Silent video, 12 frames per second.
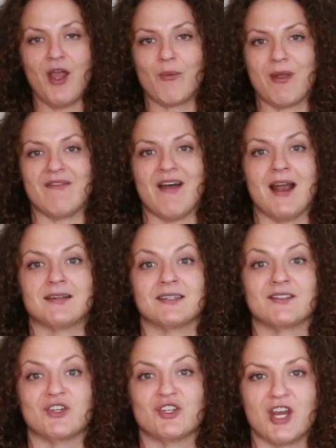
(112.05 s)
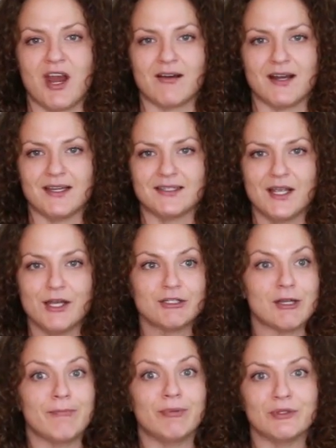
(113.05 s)
We have access to cherries,
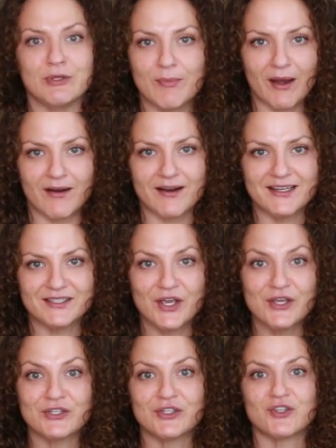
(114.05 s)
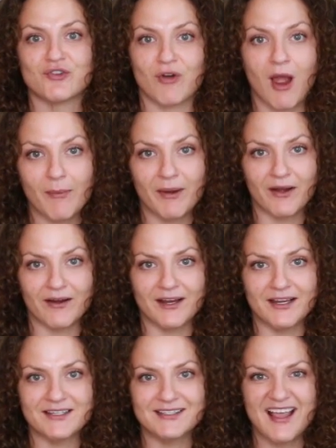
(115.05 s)
to blueberries,
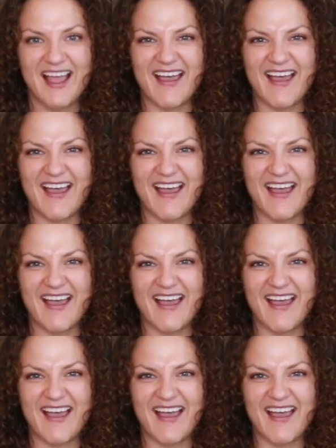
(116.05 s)
strawberries,